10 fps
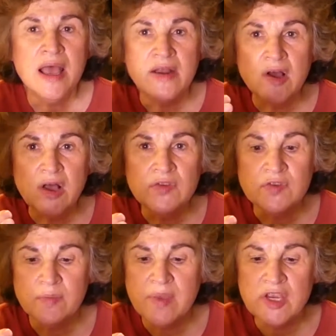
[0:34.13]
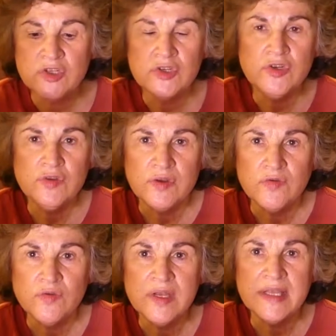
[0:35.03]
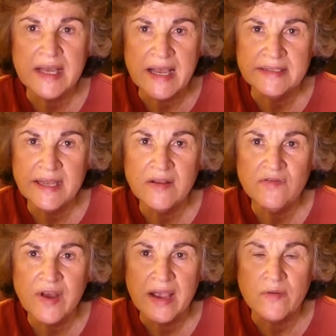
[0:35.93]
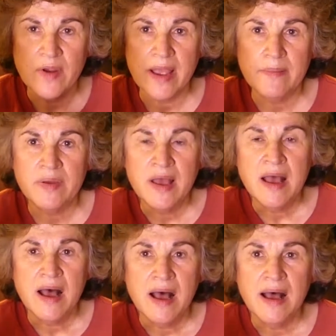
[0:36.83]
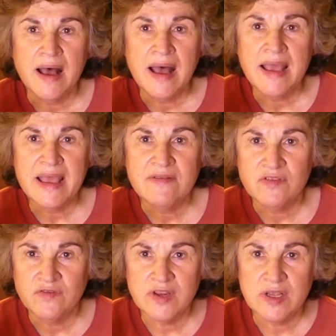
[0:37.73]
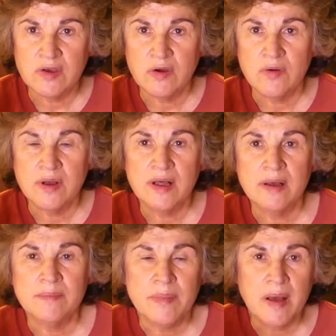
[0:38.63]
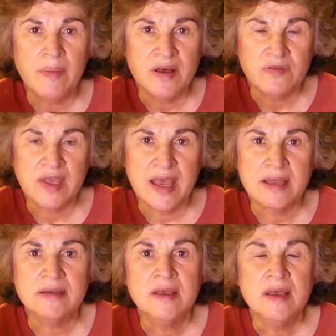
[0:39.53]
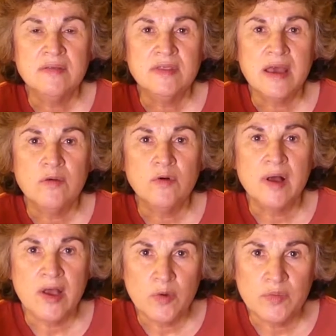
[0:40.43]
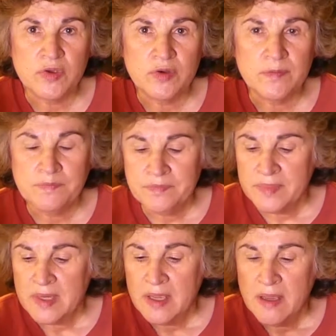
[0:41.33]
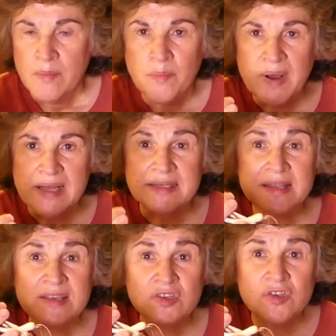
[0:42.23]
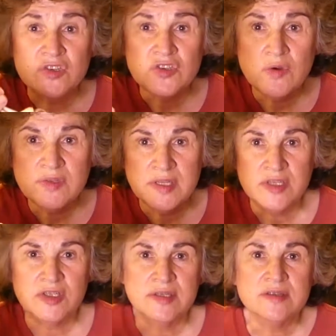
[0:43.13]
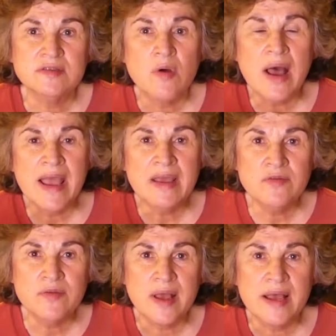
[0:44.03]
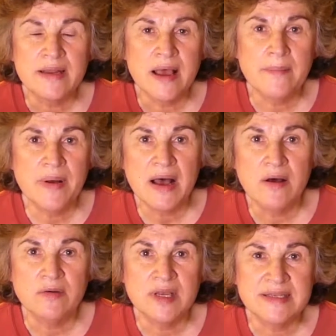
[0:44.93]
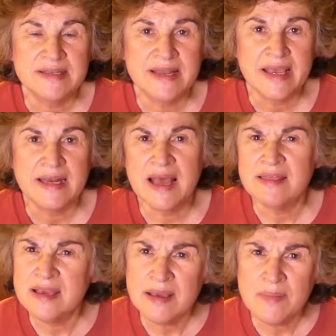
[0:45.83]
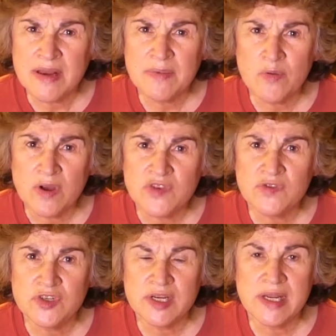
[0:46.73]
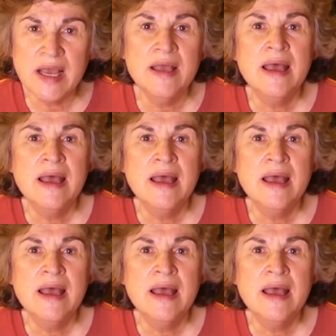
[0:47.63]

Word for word: And also make sure you can really identify a ramp. Uh, I have a video um, about that that will help you. But these are so delicious. So I had read about a state, I think it might have been West Virginia,